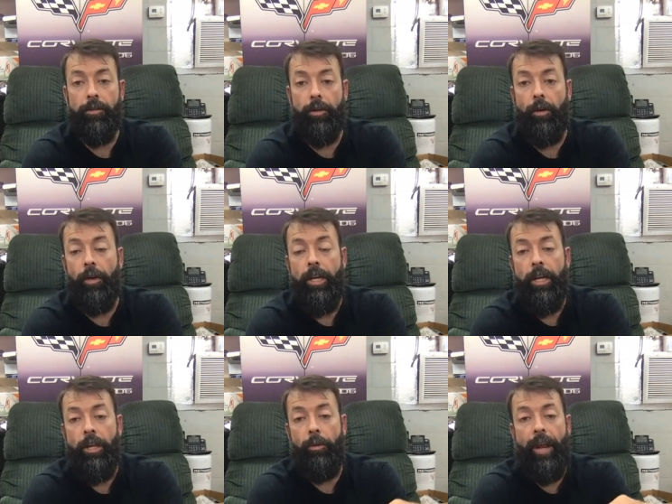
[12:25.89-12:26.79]
So
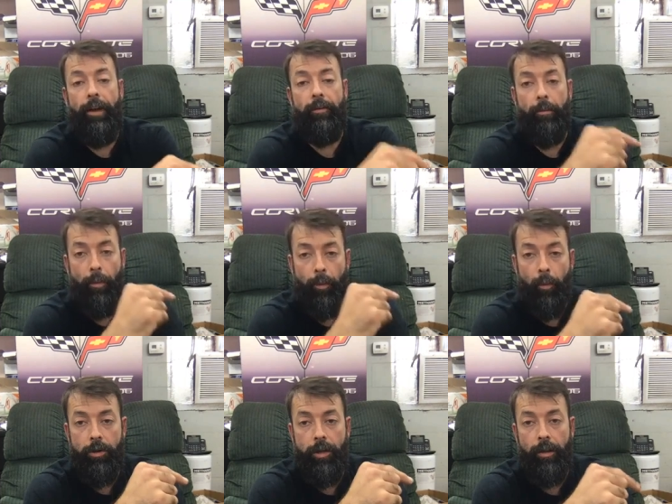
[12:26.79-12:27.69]
you would have to
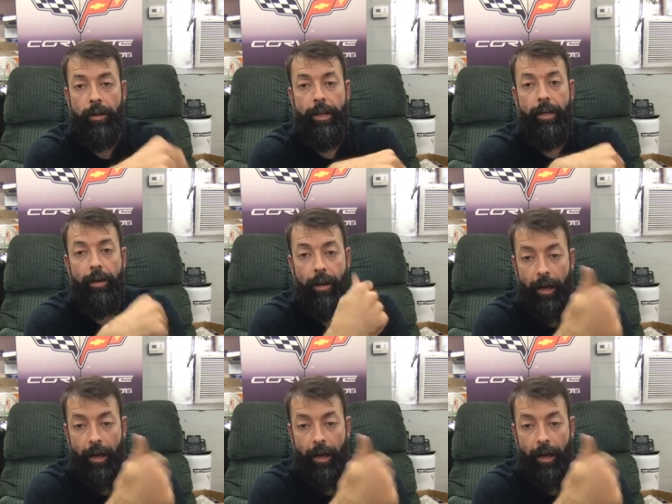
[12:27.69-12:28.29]
proportionally